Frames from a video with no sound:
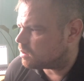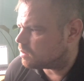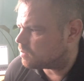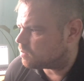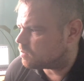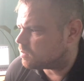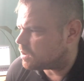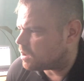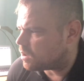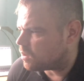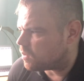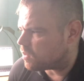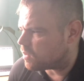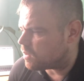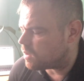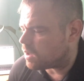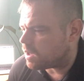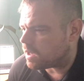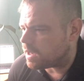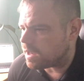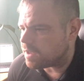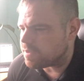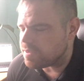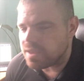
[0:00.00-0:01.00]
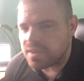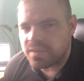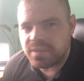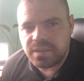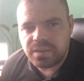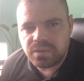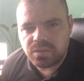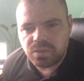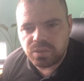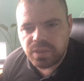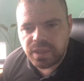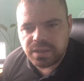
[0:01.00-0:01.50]
you know, and then
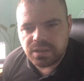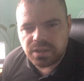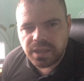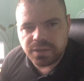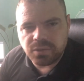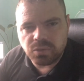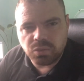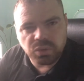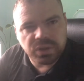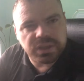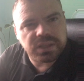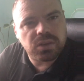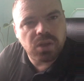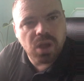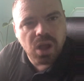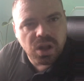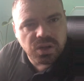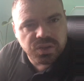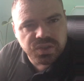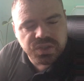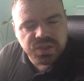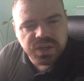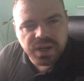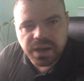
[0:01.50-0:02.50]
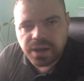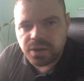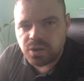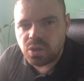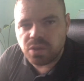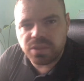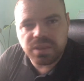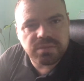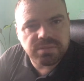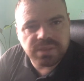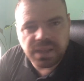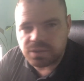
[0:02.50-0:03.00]
they like relaunched, and I know
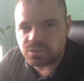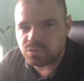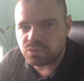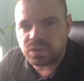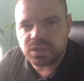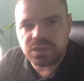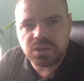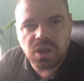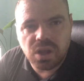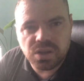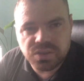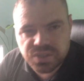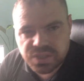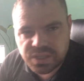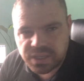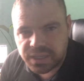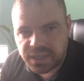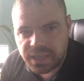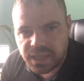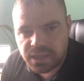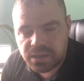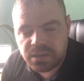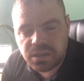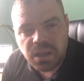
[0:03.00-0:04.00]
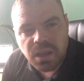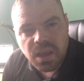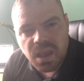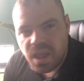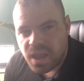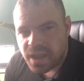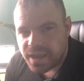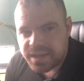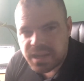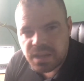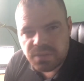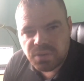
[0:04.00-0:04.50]
they've like relaunched again.
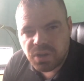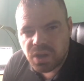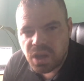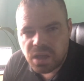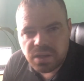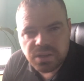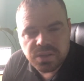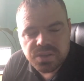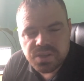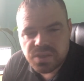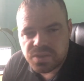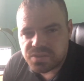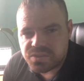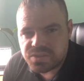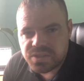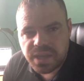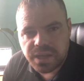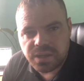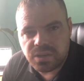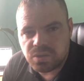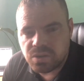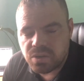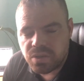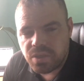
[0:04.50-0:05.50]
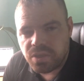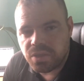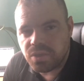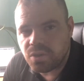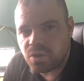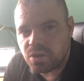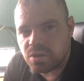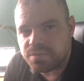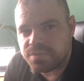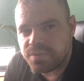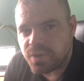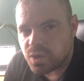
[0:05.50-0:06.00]
I never got into the second or the
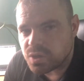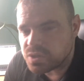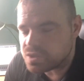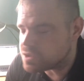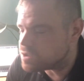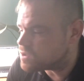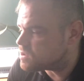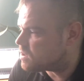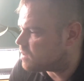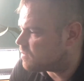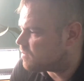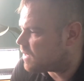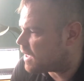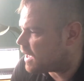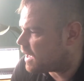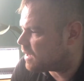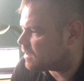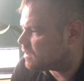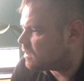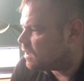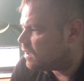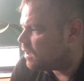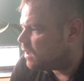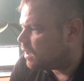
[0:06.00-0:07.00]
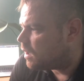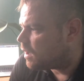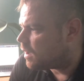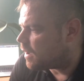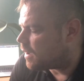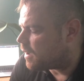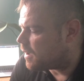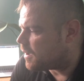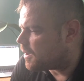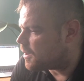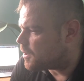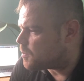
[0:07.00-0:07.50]
third versions of that.
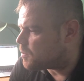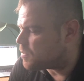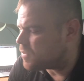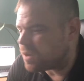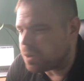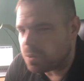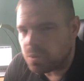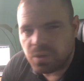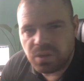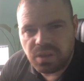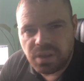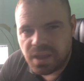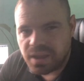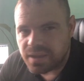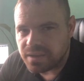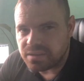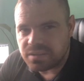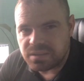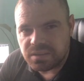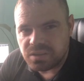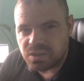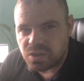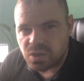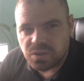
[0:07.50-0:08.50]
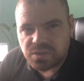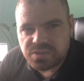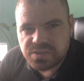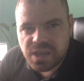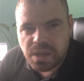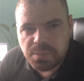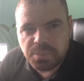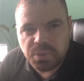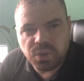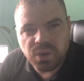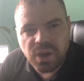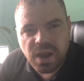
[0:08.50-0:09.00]
There were like, you know,
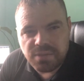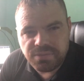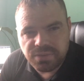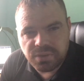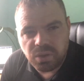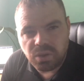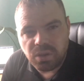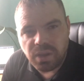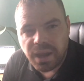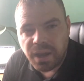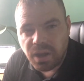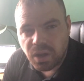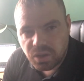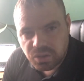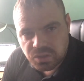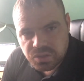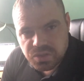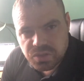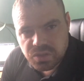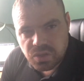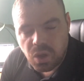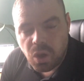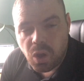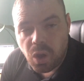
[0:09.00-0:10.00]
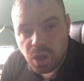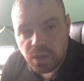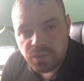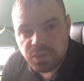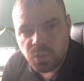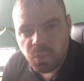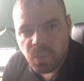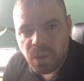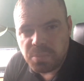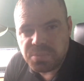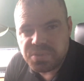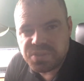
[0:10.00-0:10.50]
typographical errors on the
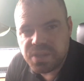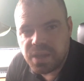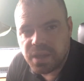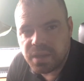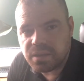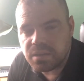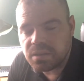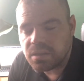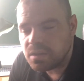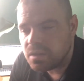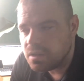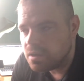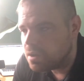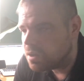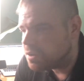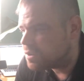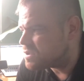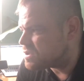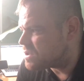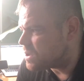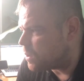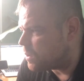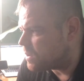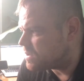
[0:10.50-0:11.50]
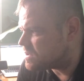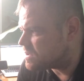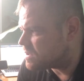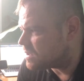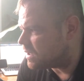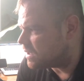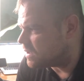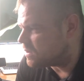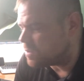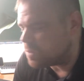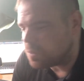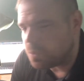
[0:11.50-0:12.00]
website, so
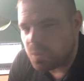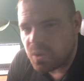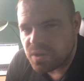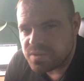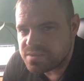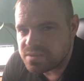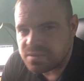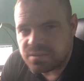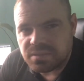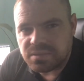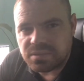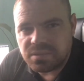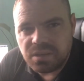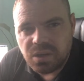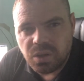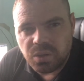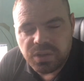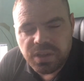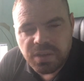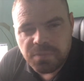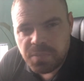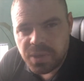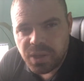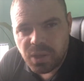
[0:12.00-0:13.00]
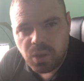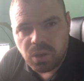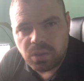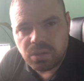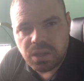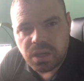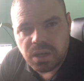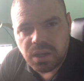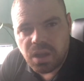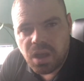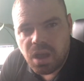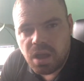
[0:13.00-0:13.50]
it wasn't, you know, giving me a whole
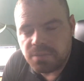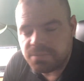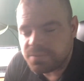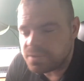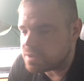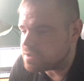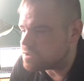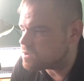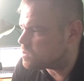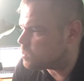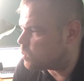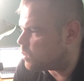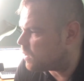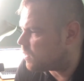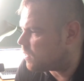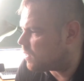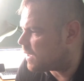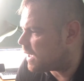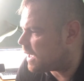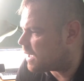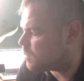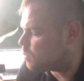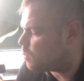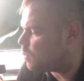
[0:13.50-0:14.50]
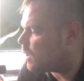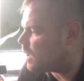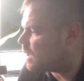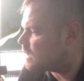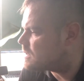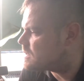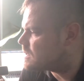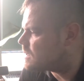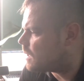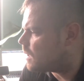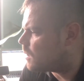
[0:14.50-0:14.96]
lot of confidence with that. But